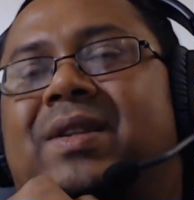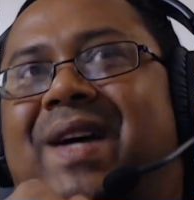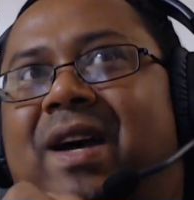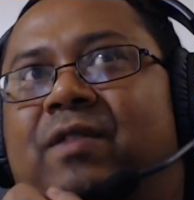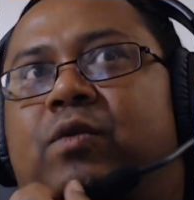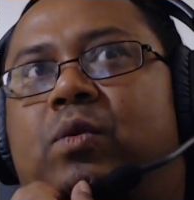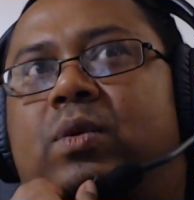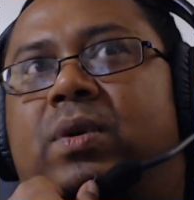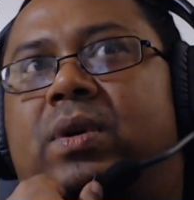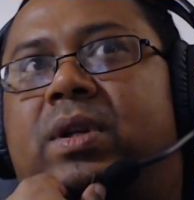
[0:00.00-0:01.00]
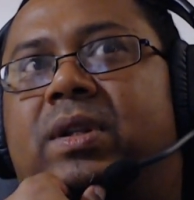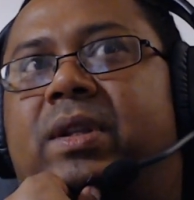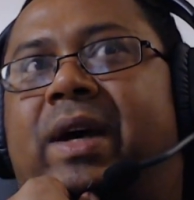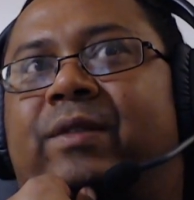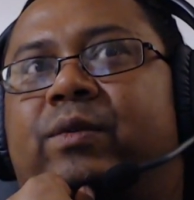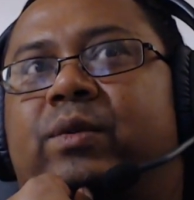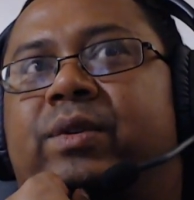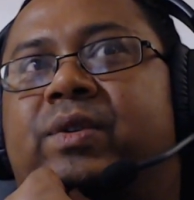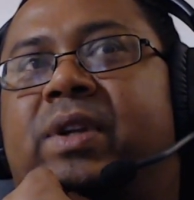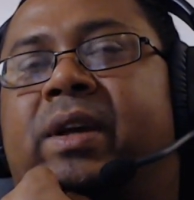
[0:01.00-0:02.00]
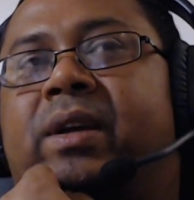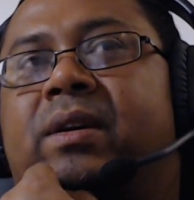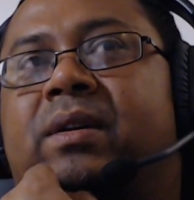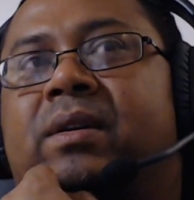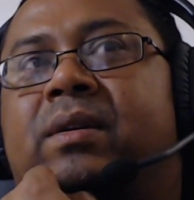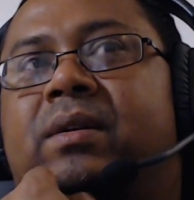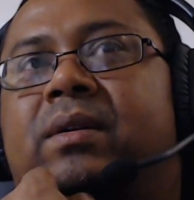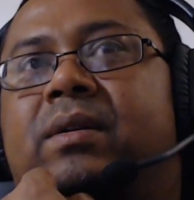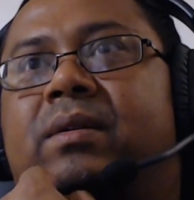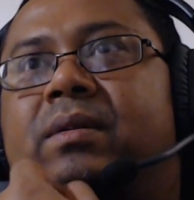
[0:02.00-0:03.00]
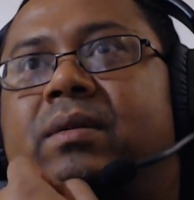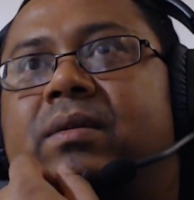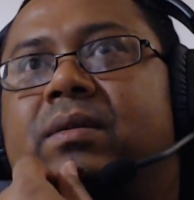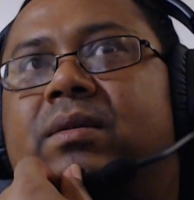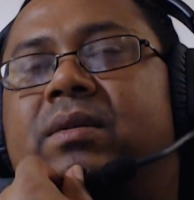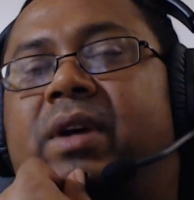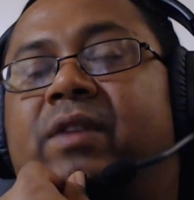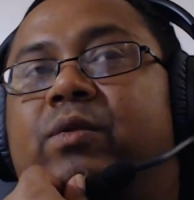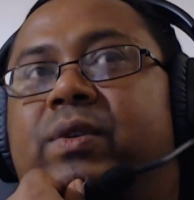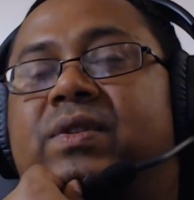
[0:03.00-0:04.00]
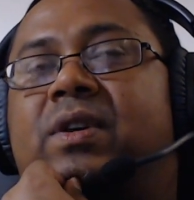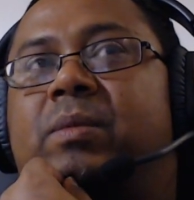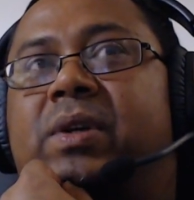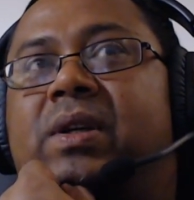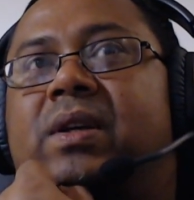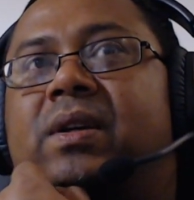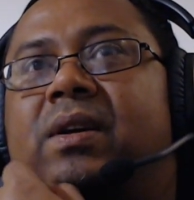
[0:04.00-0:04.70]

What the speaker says: Thai food. Thai food is like Thai food is yummy,